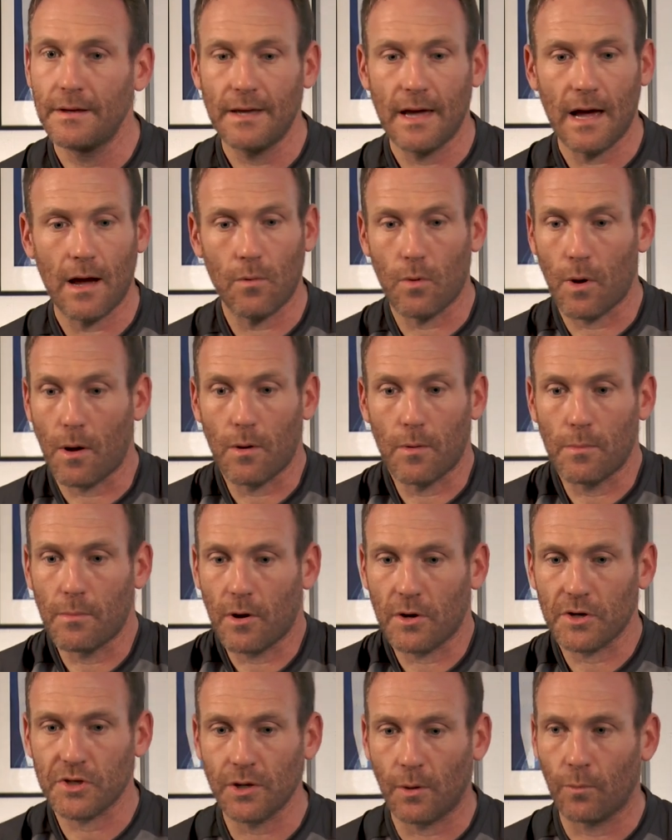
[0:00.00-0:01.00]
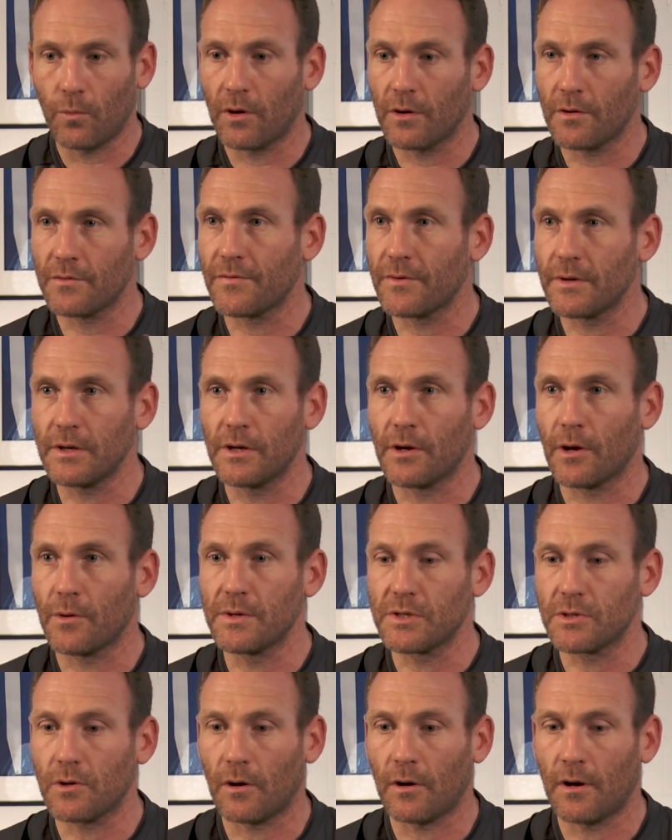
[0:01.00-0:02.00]
Yeah, well, Mark's someone of, you know,
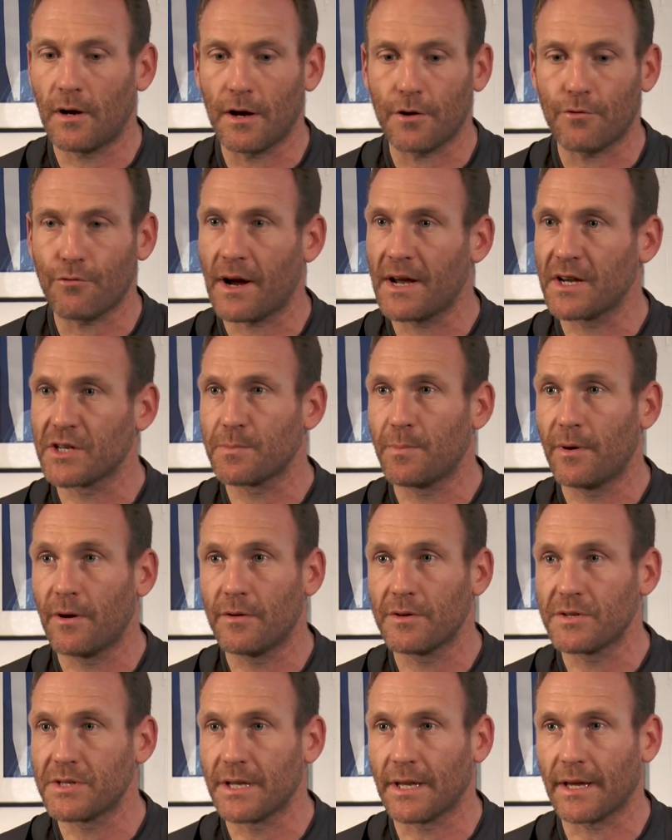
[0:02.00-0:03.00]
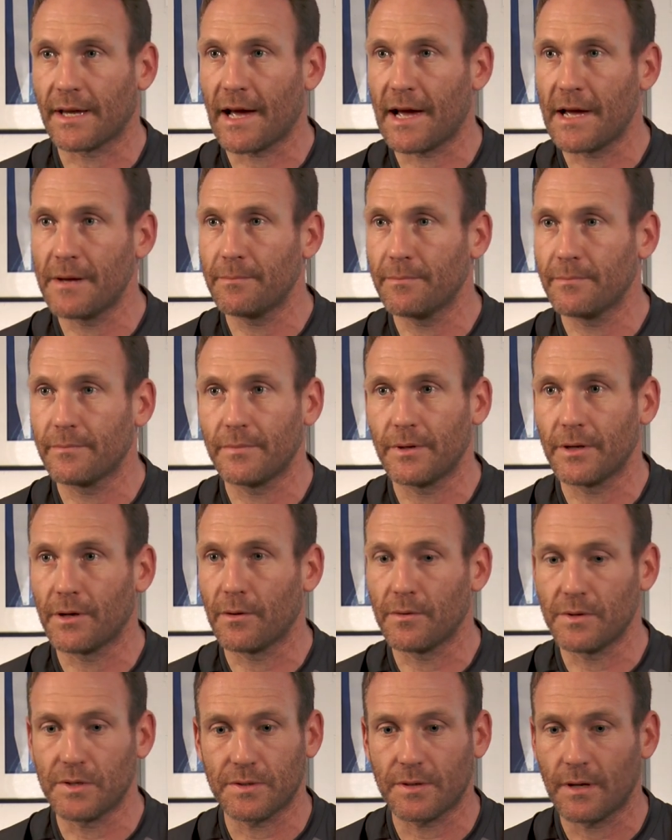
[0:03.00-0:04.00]
he's got a great experience in the game. You know,
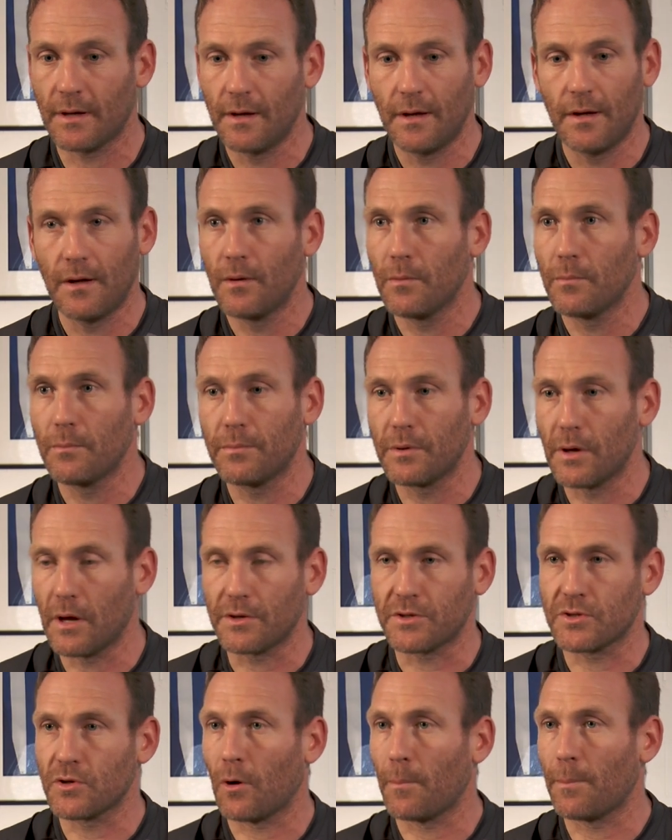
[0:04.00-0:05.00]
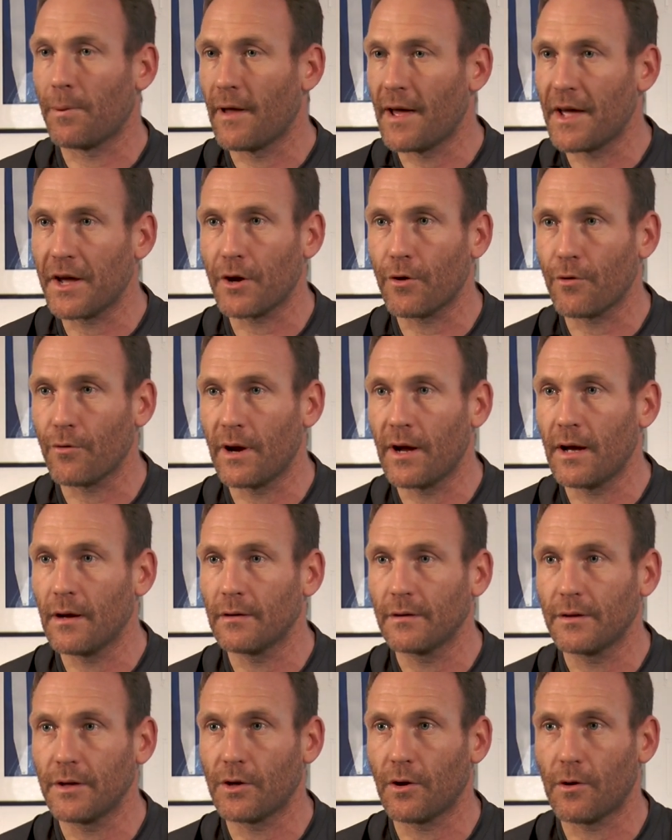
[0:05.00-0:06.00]
he's a top playing career,
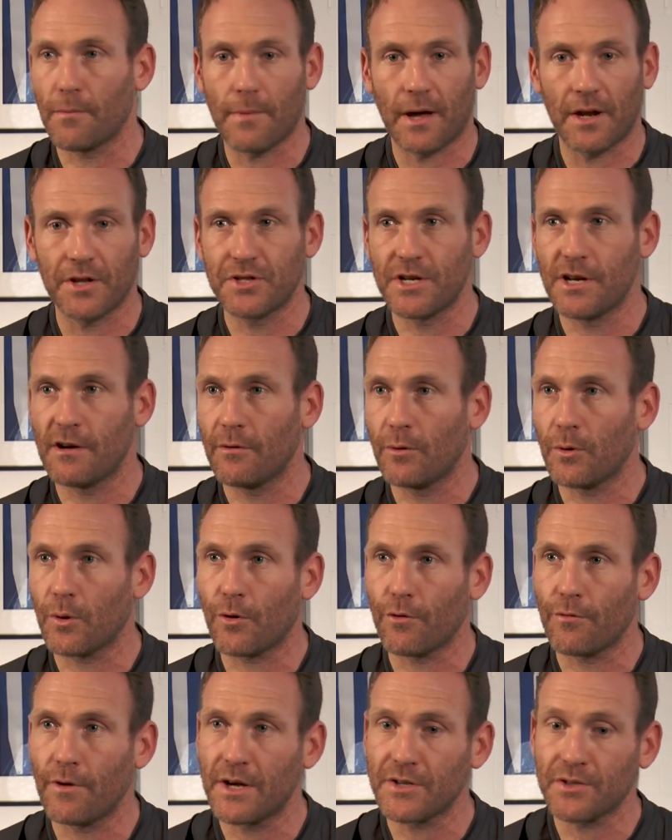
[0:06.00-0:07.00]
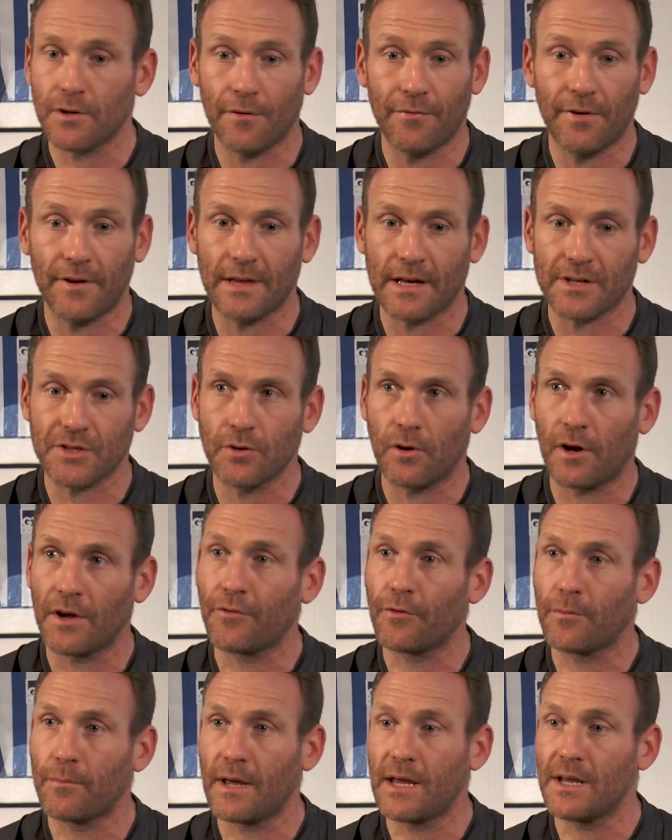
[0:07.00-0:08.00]
you know, managerial career. So I think that's
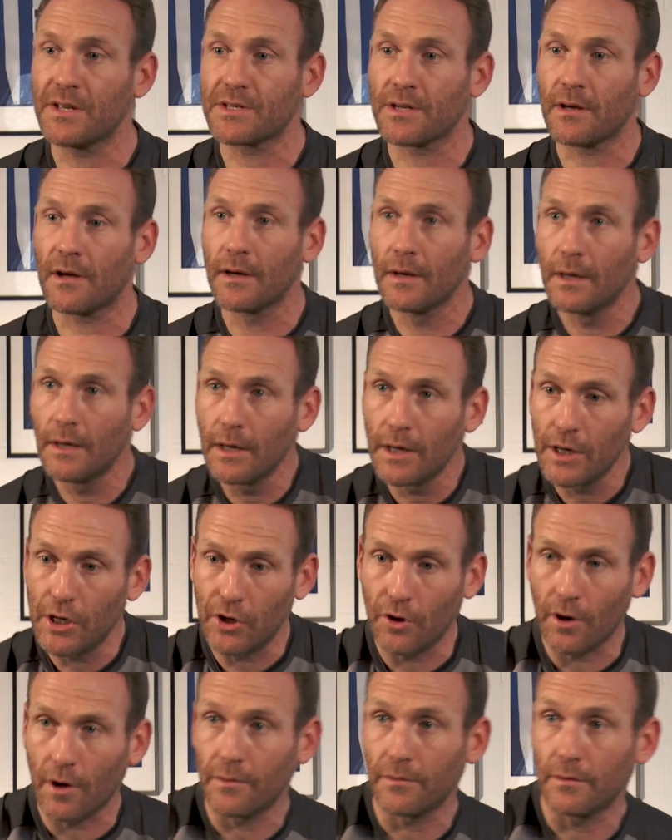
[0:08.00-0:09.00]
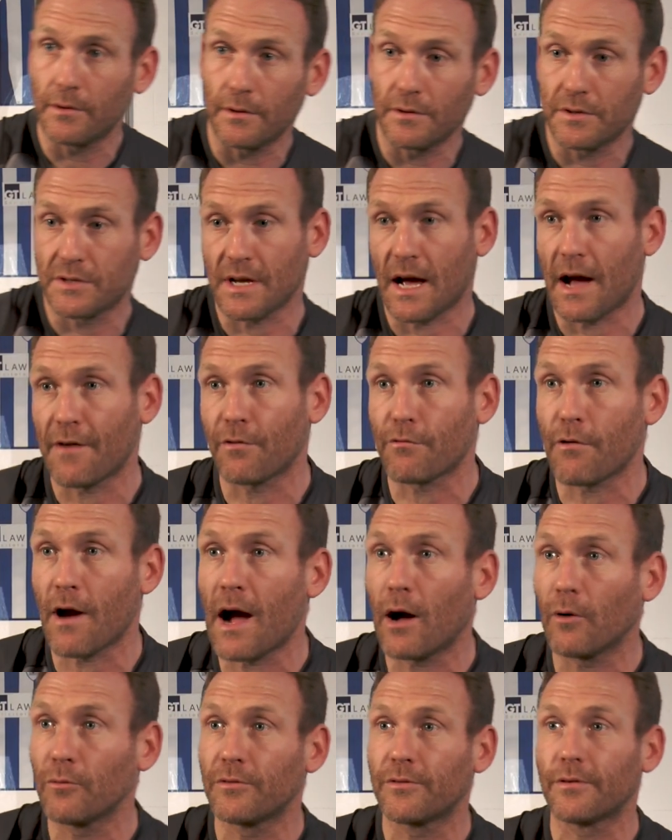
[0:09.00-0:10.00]
nice for me to, you know, to have
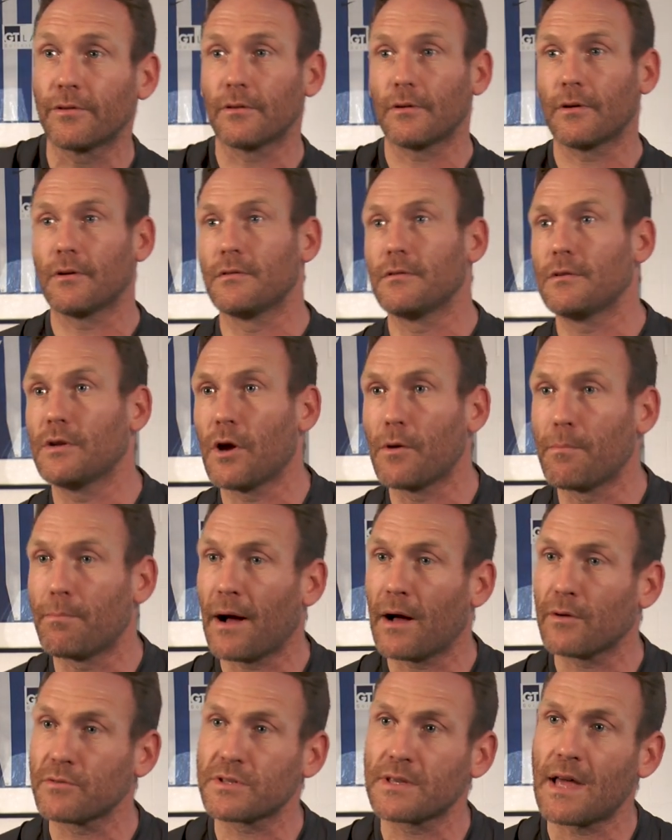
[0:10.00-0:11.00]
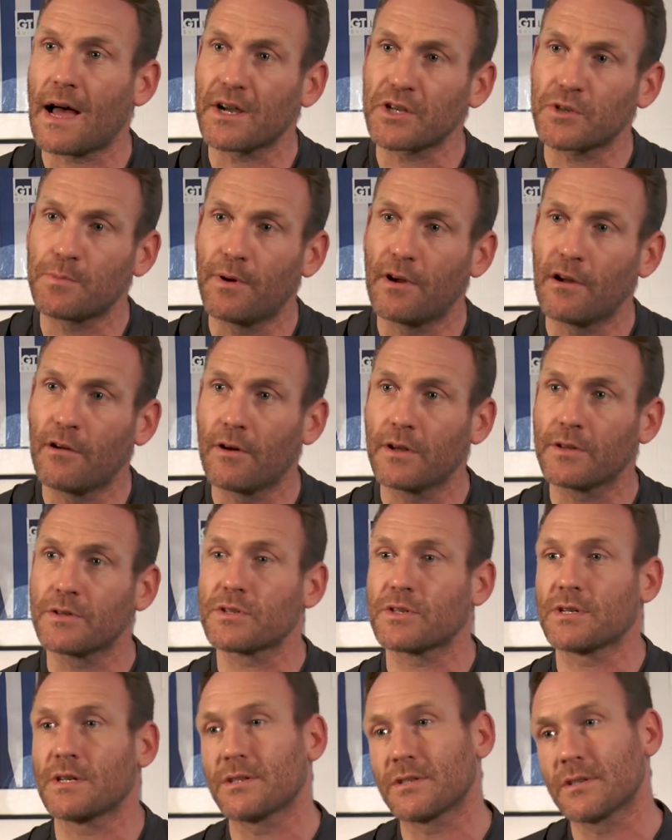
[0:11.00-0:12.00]
around and, you know, bounce that
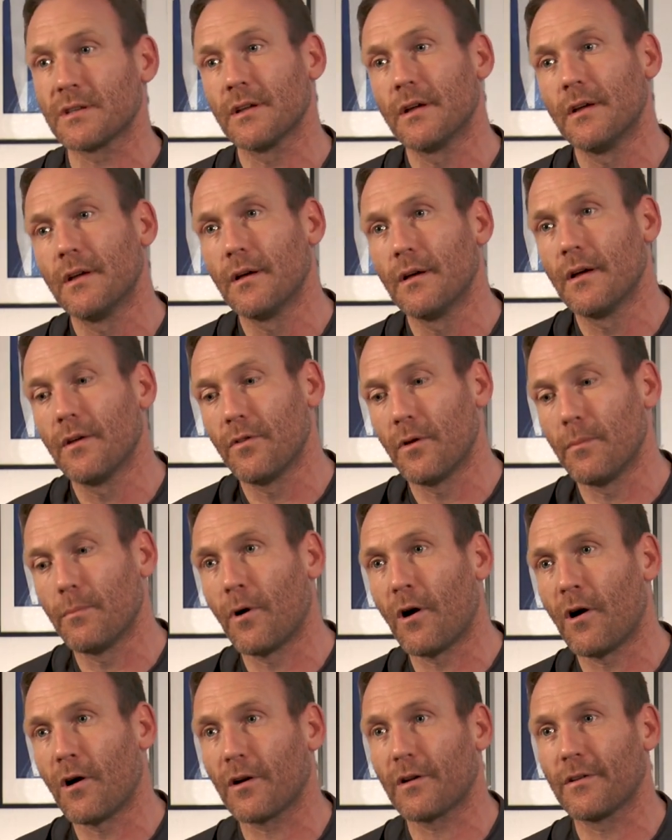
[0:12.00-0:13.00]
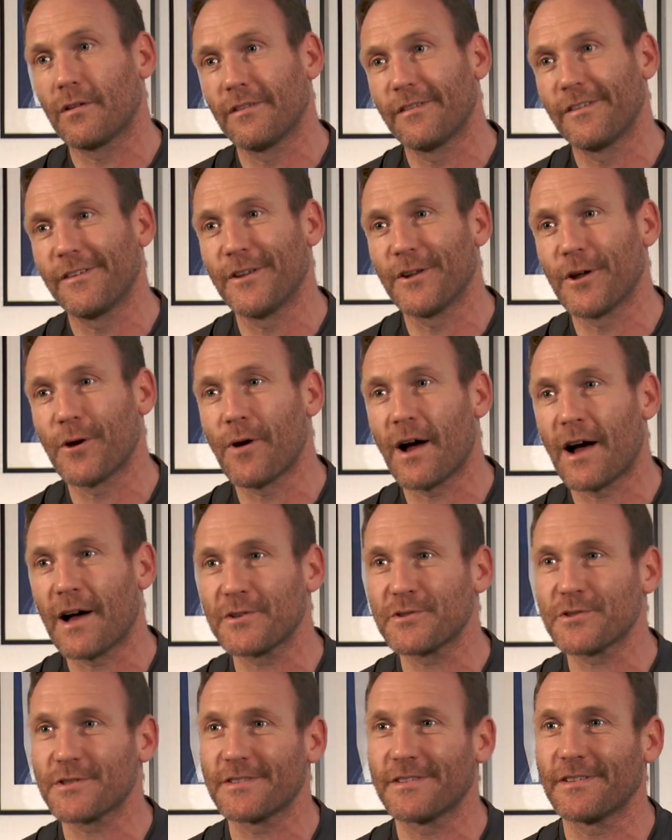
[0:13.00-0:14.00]
experiences that Mark, you know,
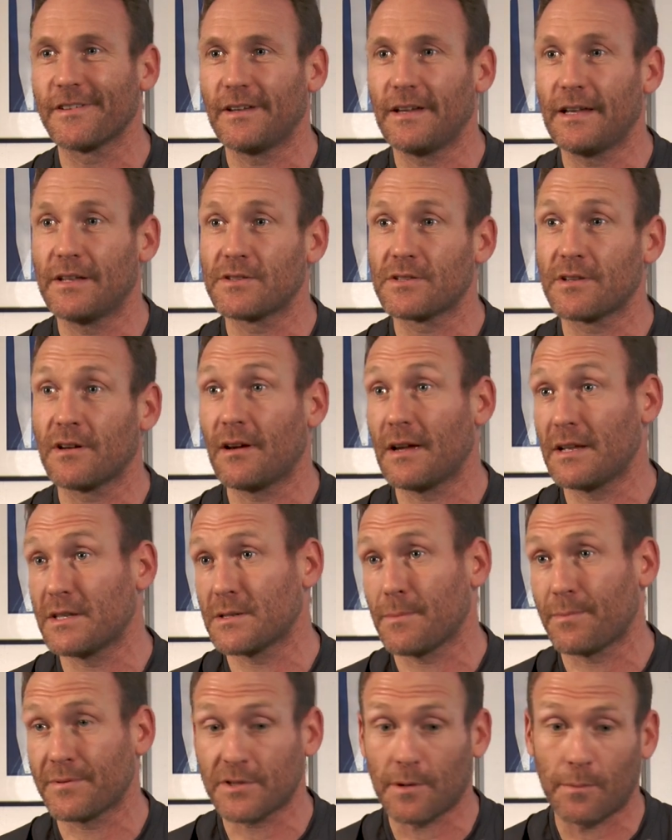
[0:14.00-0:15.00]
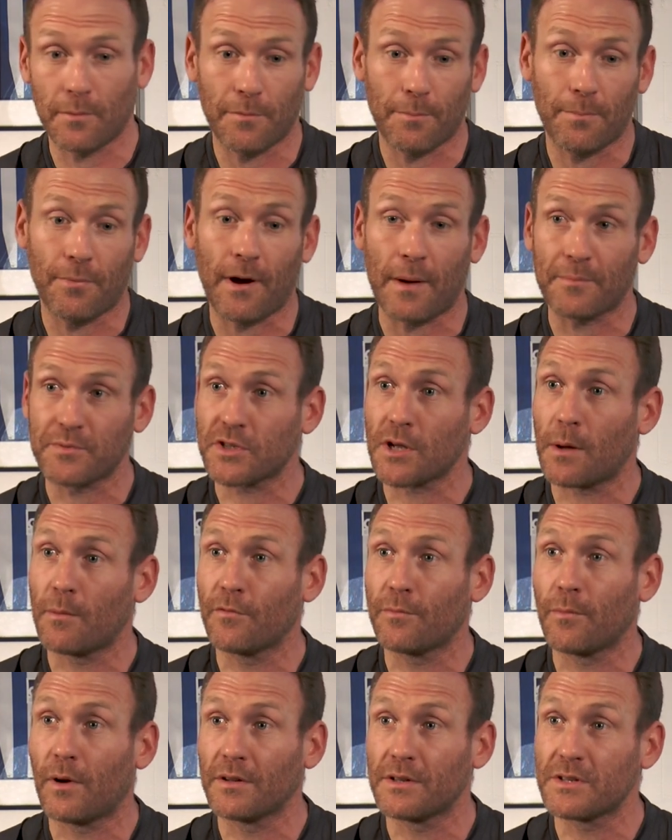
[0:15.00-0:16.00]
has into some of perhaps some
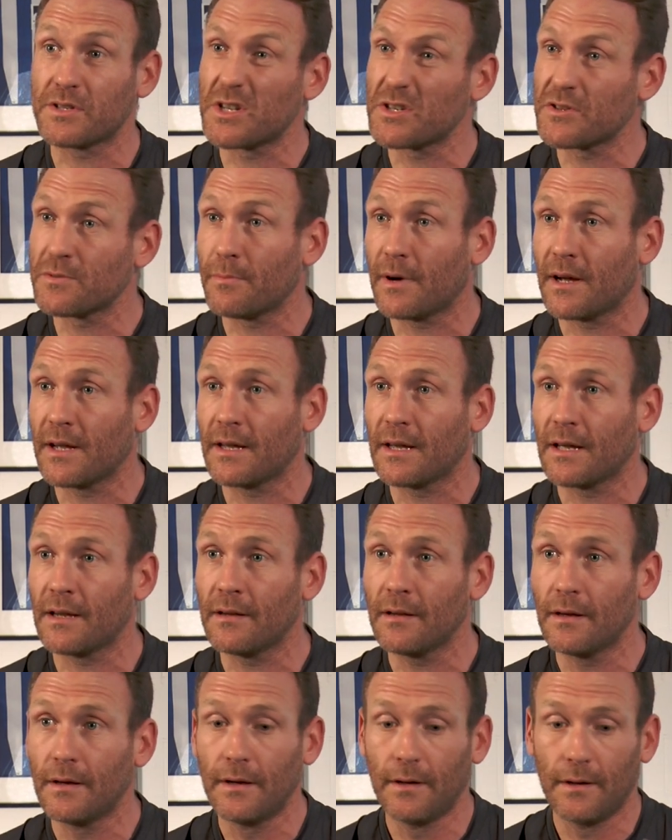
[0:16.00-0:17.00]
of my decision making.